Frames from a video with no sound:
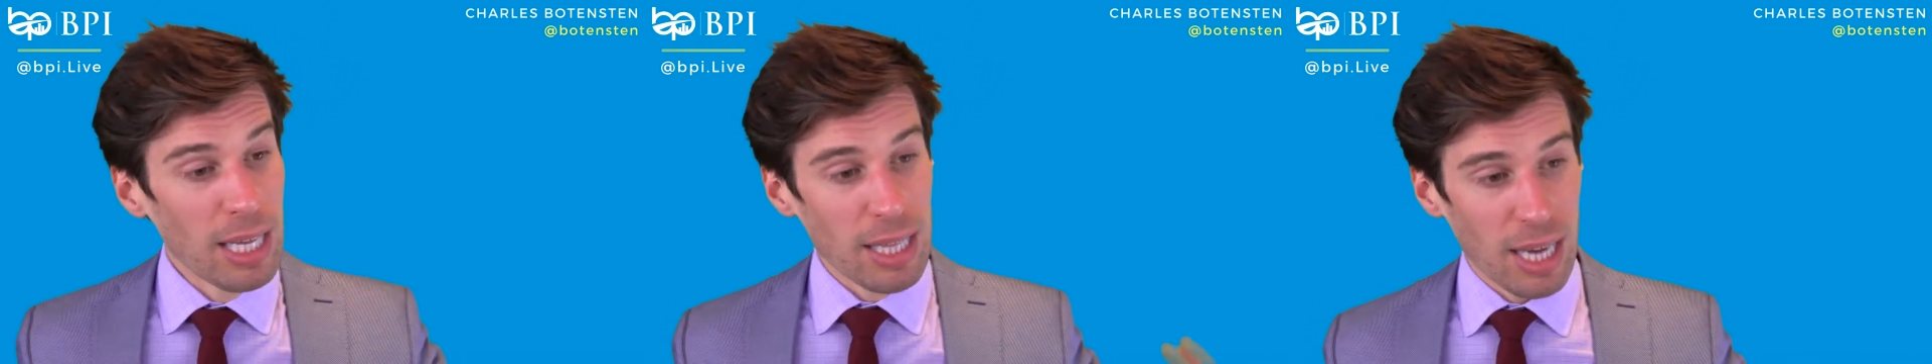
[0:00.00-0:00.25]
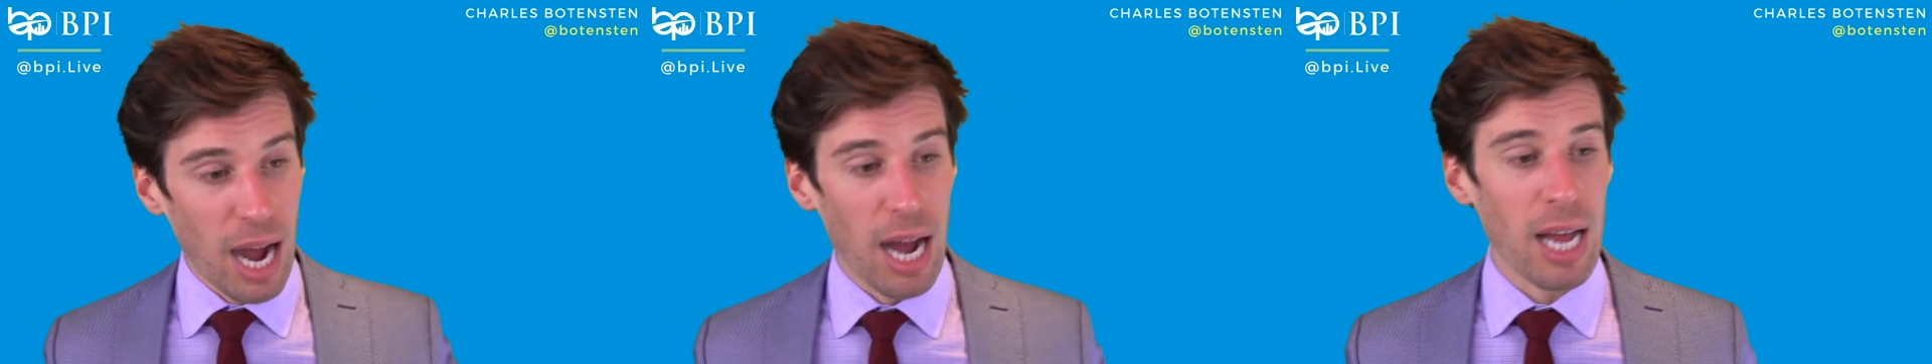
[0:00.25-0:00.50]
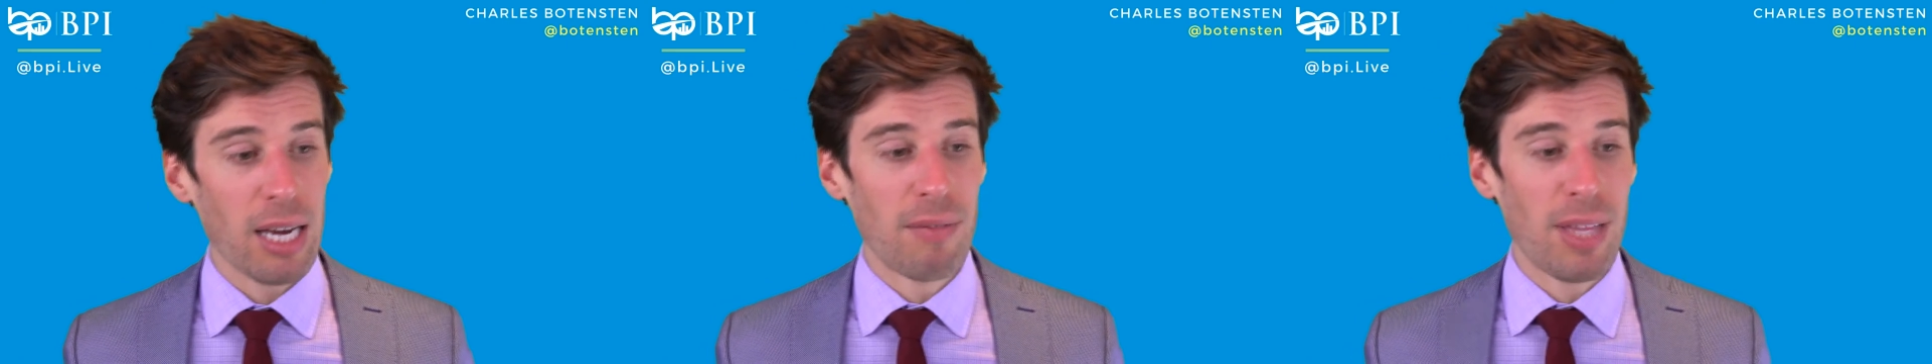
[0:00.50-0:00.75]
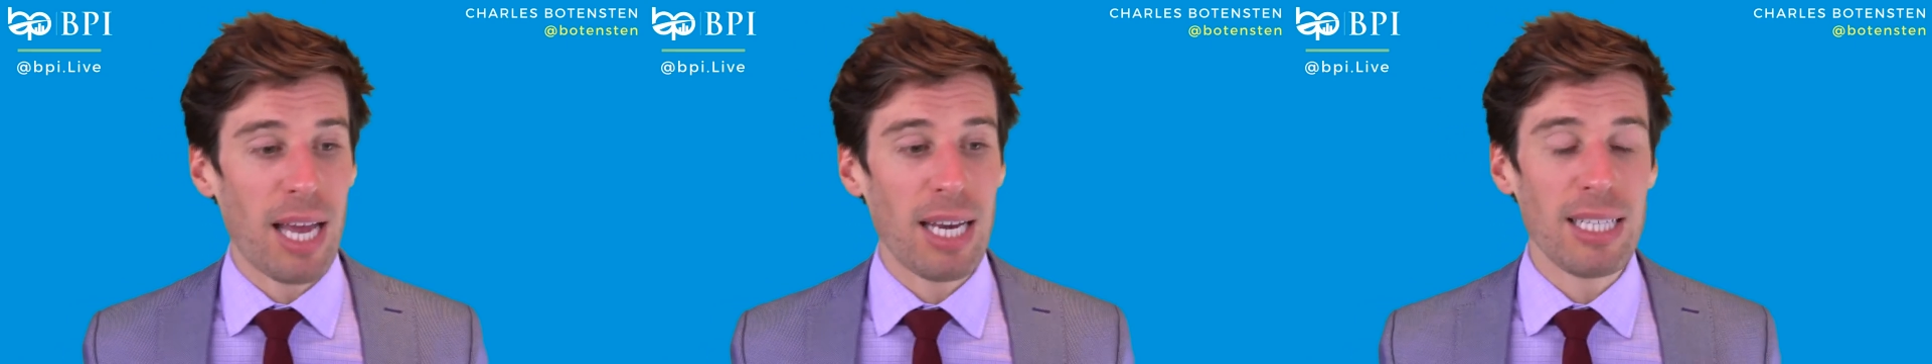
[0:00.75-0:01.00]
The con
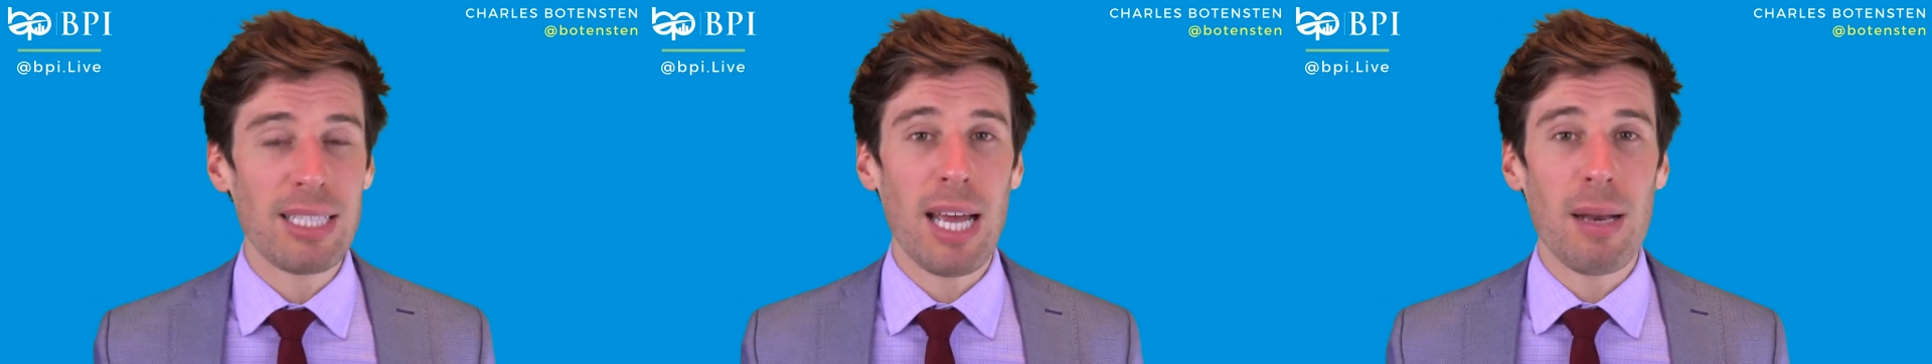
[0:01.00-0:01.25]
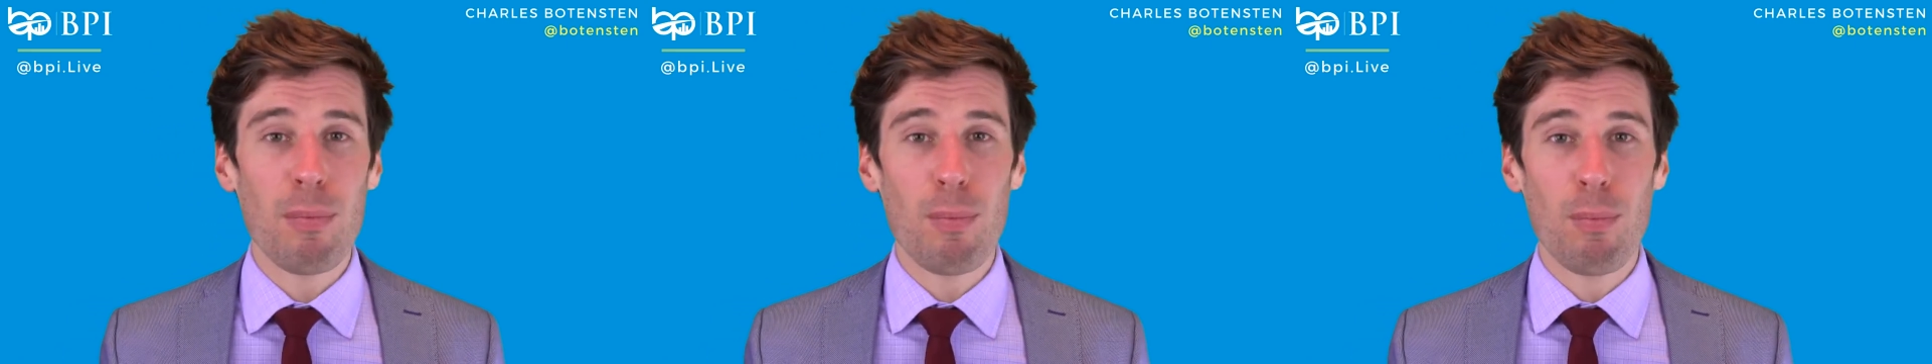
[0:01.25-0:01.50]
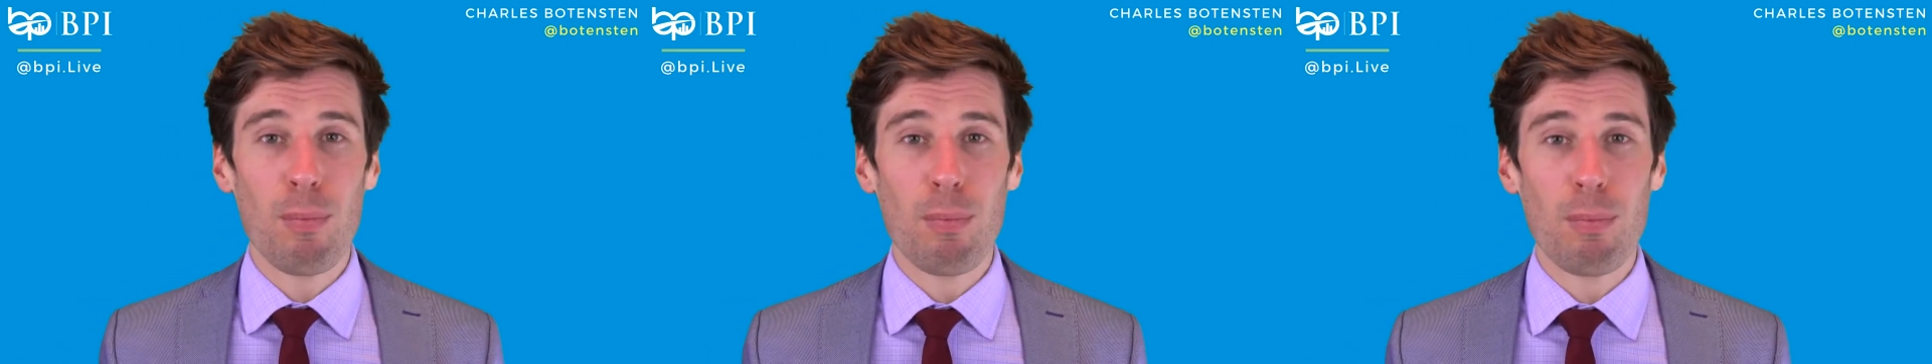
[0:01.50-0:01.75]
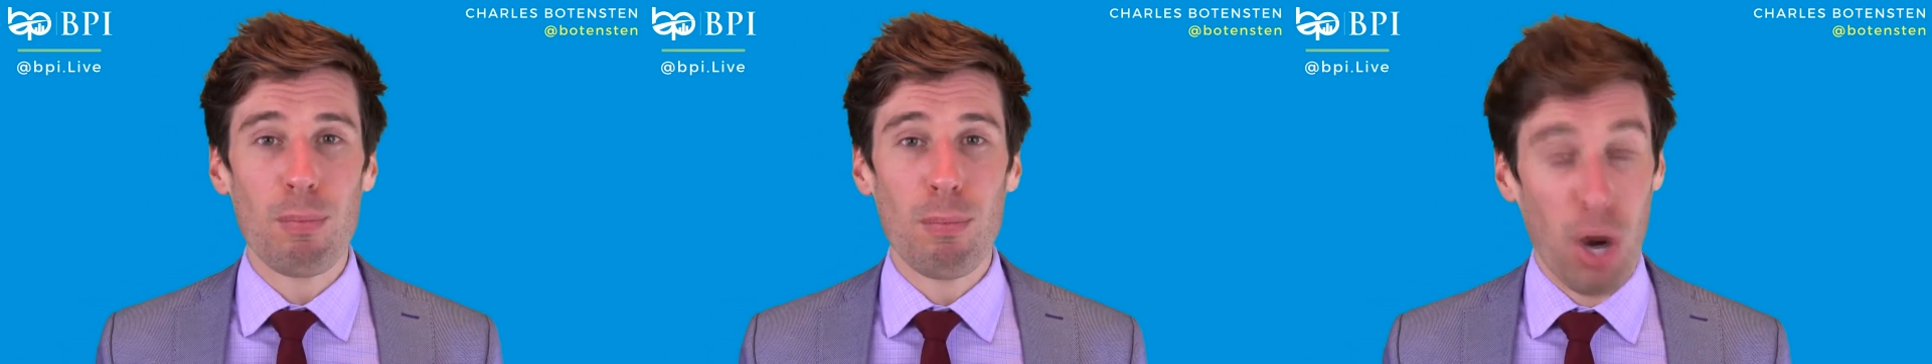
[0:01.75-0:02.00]
of that is that
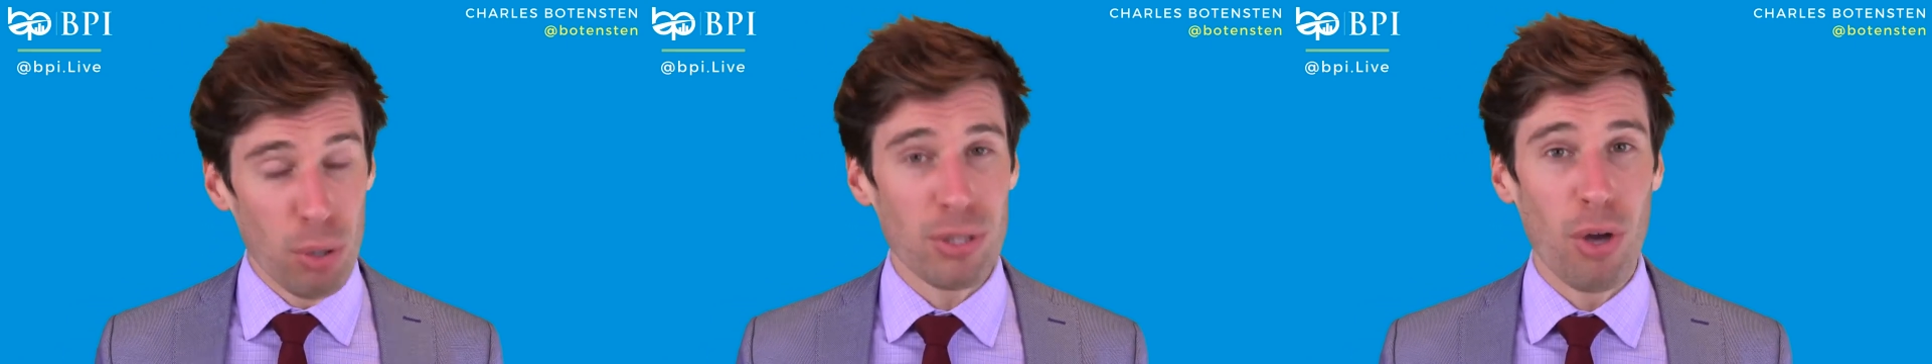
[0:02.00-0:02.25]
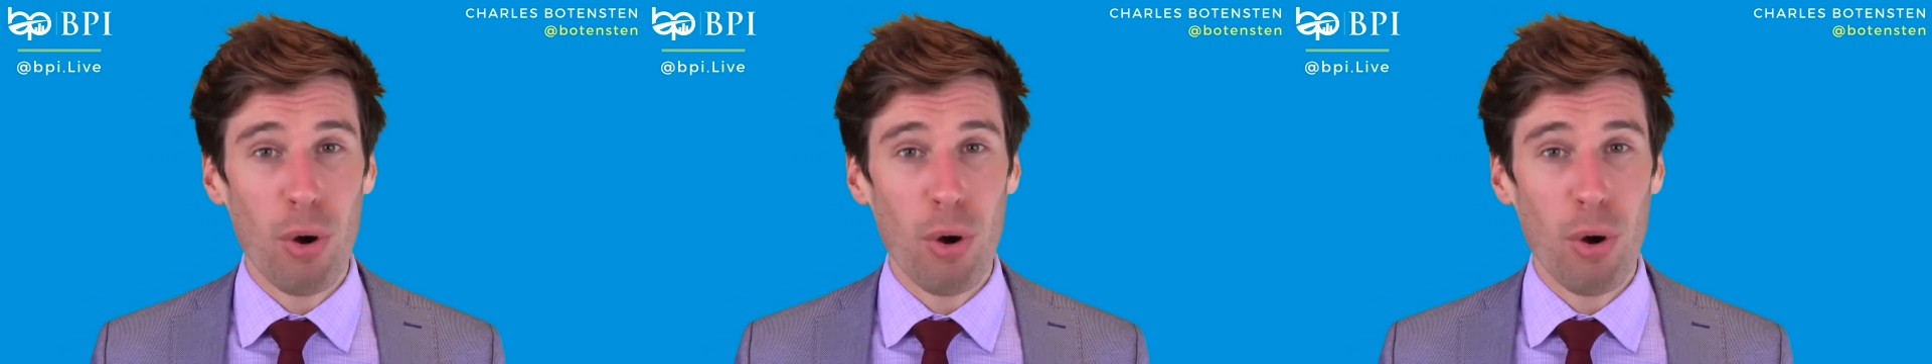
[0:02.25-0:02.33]
most